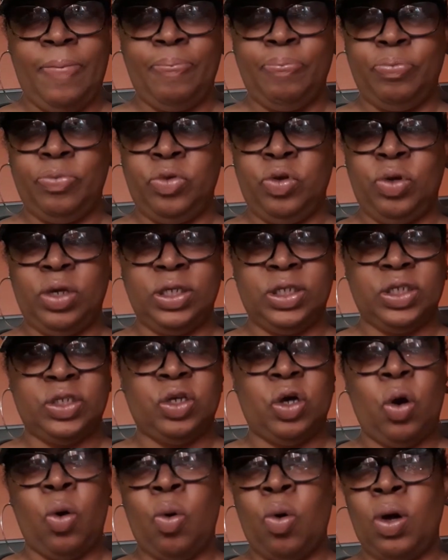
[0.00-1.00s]
You can just
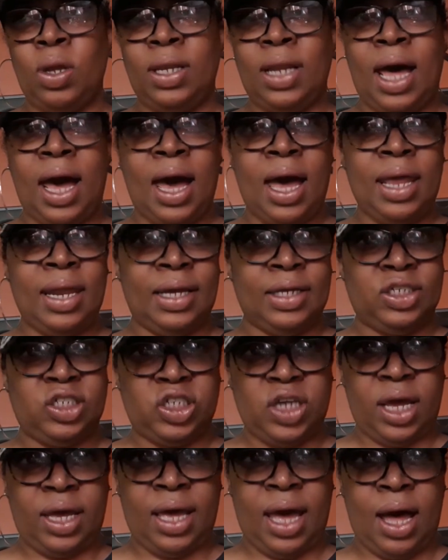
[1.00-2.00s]
go online and
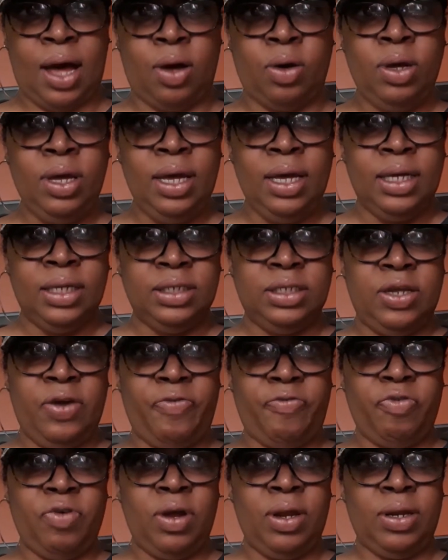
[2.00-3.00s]
check out
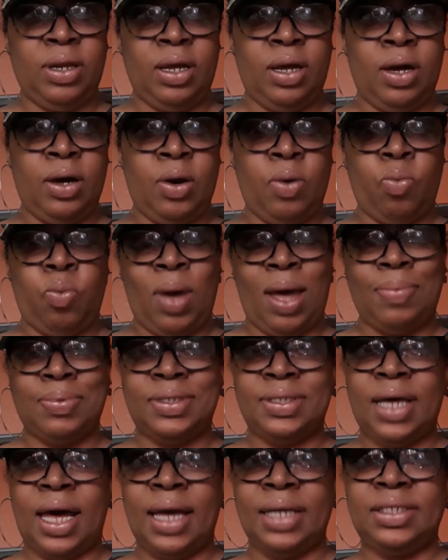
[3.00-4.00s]
different
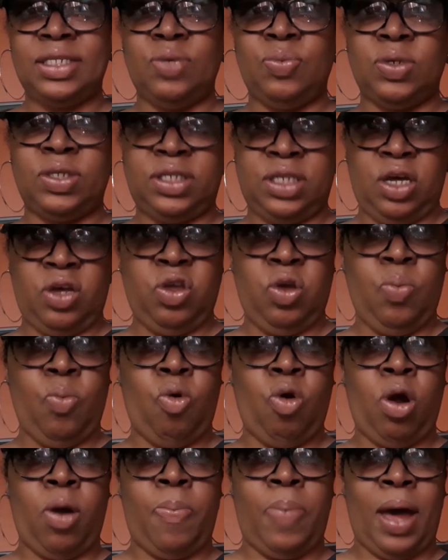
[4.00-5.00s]
websites that will tell you
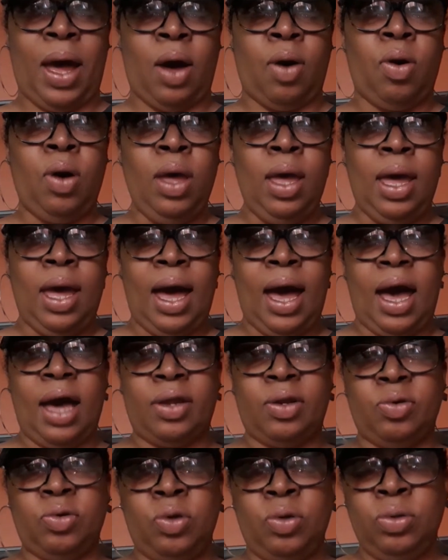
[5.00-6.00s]
more about how
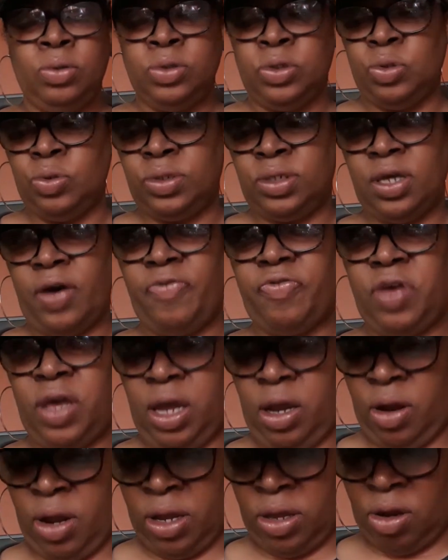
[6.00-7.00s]
to do
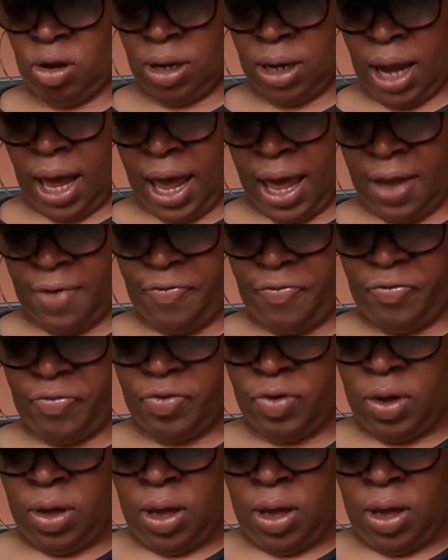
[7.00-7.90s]
self-care in your life.